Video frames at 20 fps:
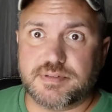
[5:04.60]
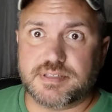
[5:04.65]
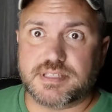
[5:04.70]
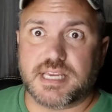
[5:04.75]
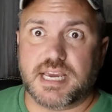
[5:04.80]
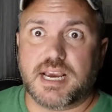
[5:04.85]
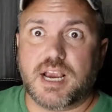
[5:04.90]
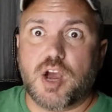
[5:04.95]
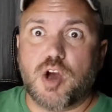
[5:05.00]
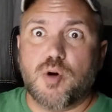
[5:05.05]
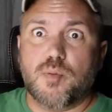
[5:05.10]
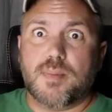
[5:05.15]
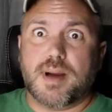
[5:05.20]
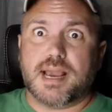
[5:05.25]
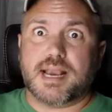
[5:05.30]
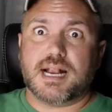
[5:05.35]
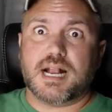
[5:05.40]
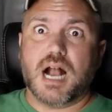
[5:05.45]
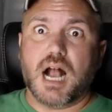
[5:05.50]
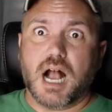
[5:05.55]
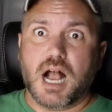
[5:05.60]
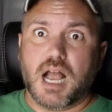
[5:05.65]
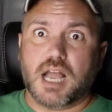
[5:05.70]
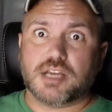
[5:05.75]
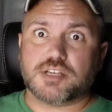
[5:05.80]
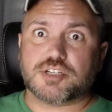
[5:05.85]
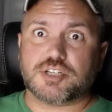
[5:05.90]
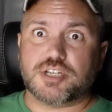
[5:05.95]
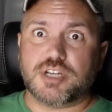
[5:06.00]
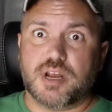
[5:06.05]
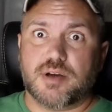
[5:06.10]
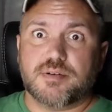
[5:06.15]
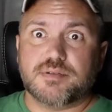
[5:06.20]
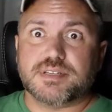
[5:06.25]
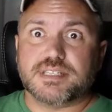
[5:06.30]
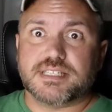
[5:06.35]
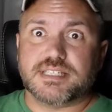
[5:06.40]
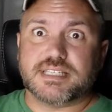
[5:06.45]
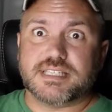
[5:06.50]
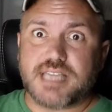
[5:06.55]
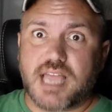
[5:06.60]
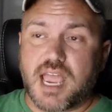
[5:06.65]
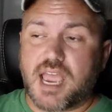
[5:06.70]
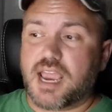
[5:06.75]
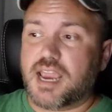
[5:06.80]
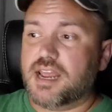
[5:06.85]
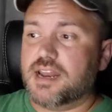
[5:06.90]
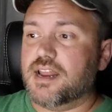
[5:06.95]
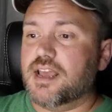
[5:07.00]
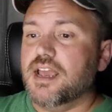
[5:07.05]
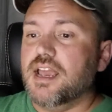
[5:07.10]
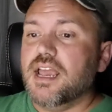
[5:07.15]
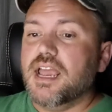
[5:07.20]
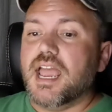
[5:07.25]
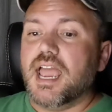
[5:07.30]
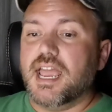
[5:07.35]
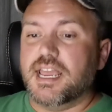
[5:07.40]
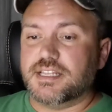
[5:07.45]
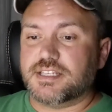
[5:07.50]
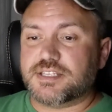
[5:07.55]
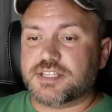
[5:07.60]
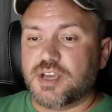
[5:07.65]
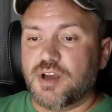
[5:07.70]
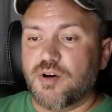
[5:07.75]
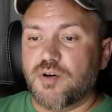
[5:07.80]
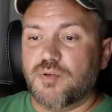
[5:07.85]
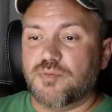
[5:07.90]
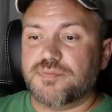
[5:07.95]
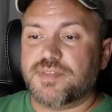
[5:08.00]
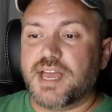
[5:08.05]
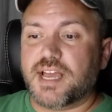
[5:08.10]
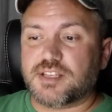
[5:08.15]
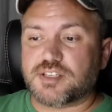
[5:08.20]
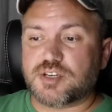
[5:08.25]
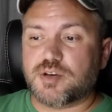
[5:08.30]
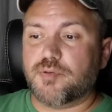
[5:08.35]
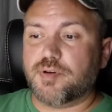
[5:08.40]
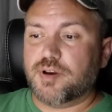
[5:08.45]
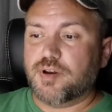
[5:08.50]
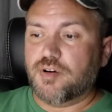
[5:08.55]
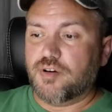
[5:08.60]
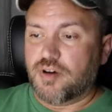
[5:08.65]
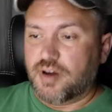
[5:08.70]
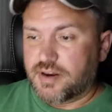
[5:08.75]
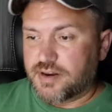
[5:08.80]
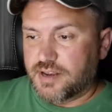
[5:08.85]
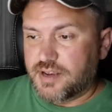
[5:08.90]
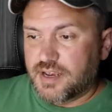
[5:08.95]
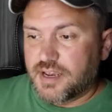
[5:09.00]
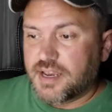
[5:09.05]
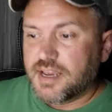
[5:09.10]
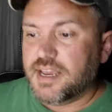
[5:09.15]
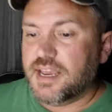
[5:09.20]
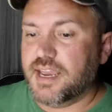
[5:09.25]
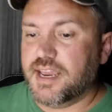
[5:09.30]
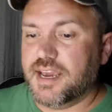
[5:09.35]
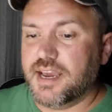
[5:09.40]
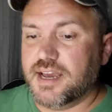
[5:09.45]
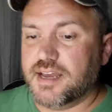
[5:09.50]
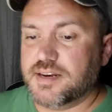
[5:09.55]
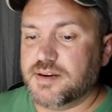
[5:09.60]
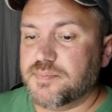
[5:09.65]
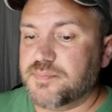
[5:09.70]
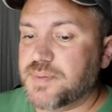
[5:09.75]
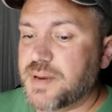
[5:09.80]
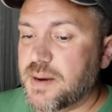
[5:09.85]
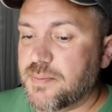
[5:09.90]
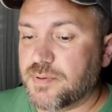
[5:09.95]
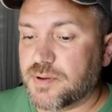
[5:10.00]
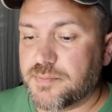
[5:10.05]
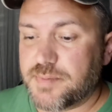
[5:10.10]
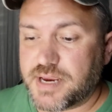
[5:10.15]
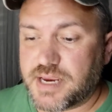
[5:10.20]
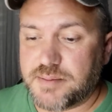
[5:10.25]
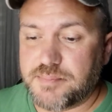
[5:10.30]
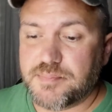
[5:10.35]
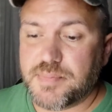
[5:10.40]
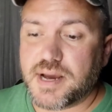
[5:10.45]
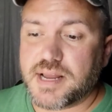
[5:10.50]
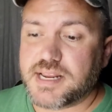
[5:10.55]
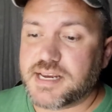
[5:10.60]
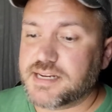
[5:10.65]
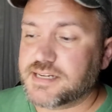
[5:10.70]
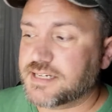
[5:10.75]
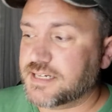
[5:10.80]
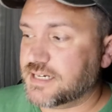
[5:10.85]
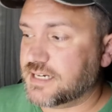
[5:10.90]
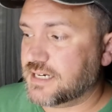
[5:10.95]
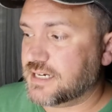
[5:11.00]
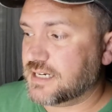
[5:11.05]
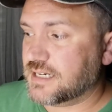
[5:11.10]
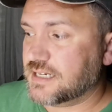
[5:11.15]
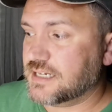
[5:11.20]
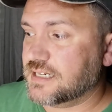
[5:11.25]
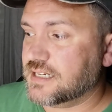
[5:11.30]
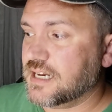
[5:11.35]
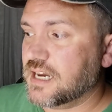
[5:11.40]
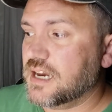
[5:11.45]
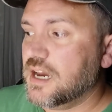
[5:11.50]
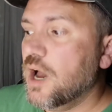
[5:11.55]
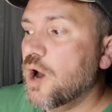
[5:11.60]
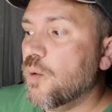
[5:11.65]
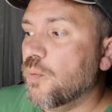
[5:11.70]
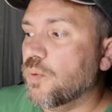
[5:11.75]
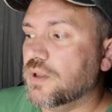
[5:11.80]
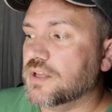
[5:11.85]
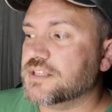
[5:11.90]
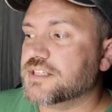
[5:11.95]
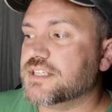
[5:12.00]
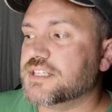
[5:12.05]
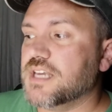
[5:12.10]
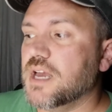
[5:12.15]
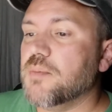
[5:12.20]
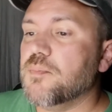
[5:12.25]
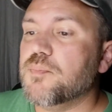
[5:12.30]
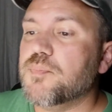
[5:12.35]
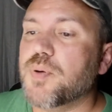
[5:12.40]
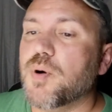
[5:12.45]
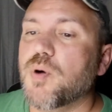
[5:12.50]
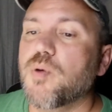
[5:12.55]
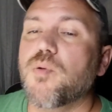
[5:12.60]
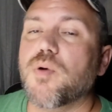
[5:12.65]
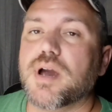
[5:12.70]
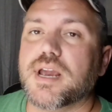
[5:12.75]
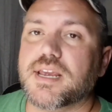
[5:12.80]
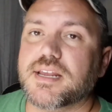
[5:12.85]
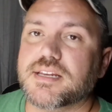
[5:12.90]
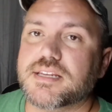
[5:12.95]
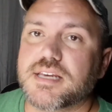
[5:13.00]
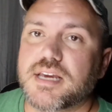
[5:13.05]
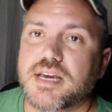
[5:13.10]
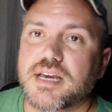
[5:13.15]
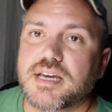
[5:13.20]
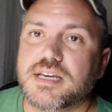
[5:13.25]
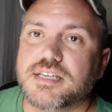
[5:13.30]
it was like, oh my gosh, it was insane. And so that's going on. And people are making money, Well, at some point,